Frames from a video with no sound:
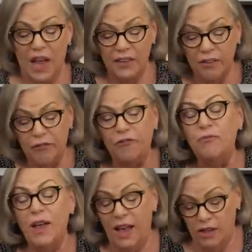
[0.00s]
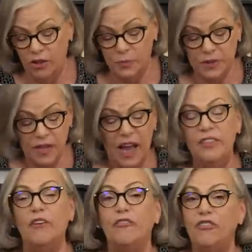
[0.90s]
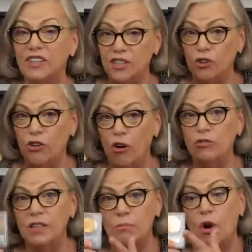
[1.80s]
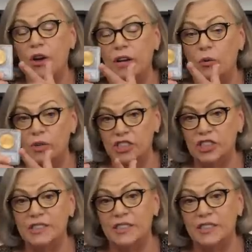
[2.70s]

and the oops and the physical only market, which is